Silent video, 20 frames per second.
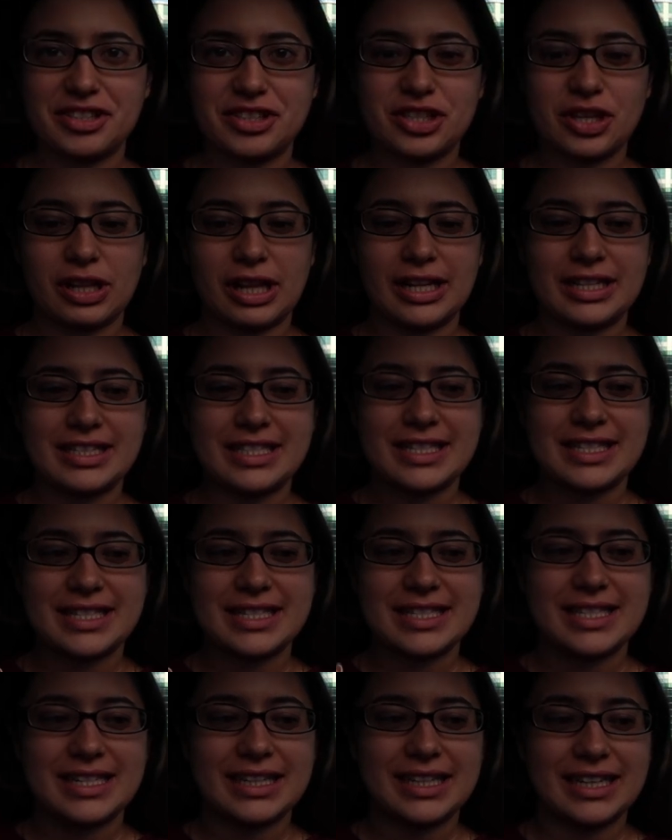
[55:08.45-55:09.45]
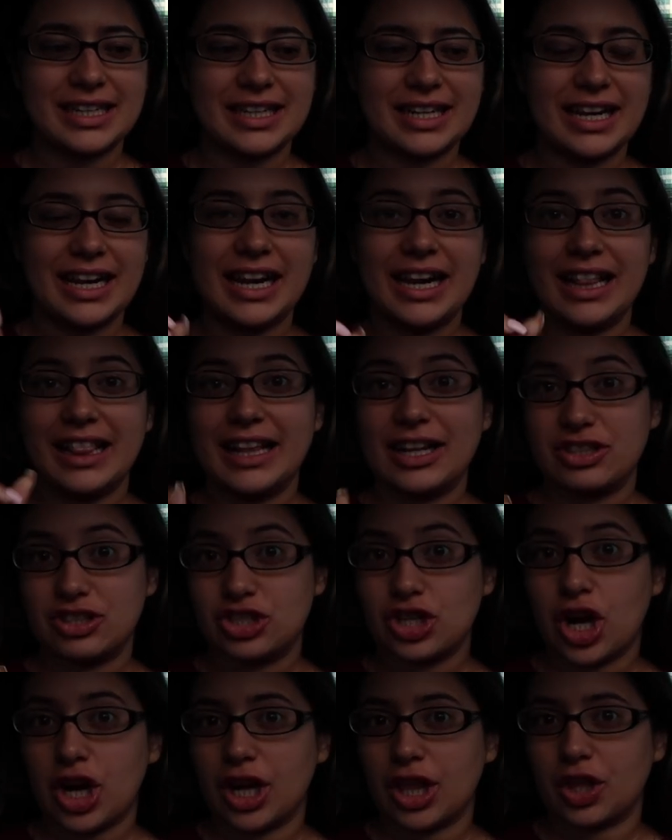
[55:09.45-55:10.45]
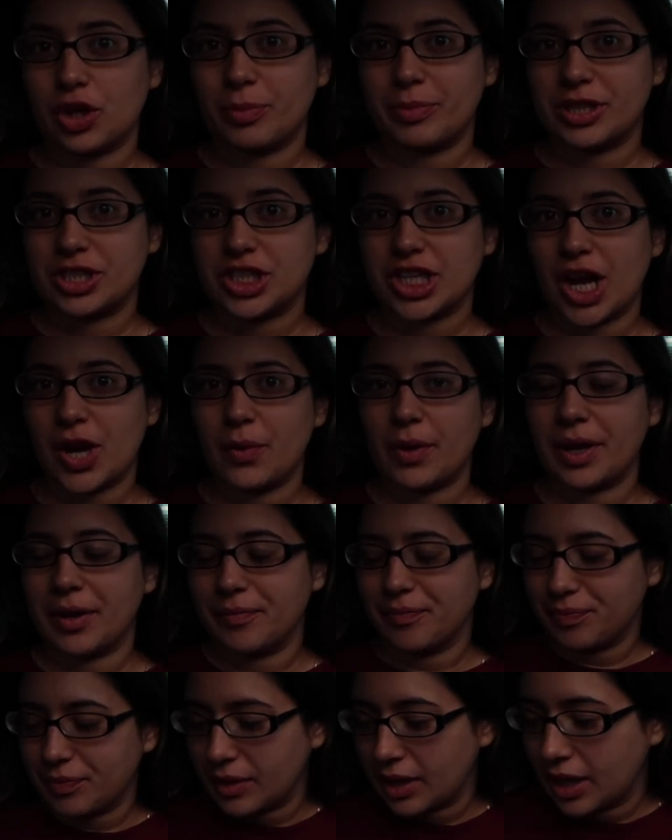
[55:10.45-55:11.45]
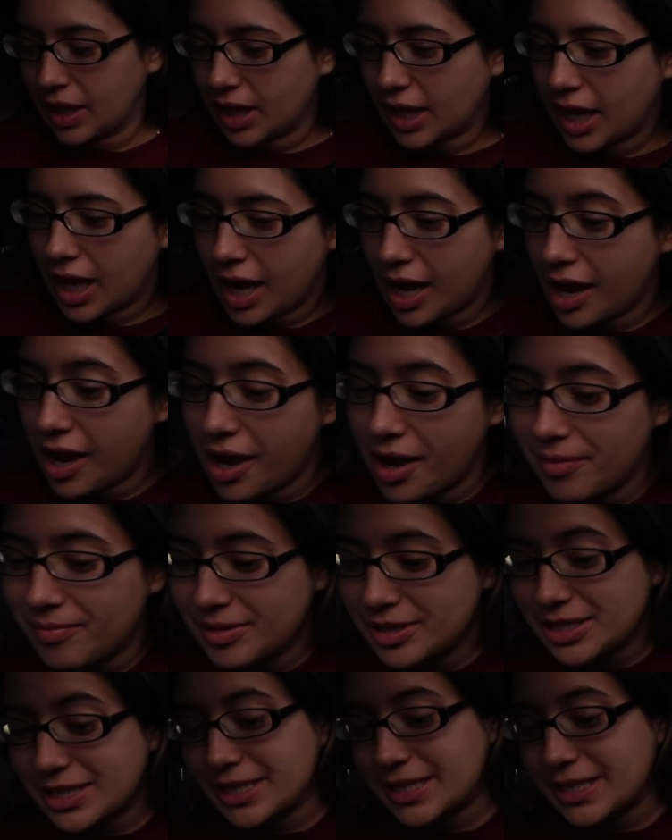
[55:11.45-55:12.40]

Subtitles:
So let's let's talk a little bit, shall we? I'm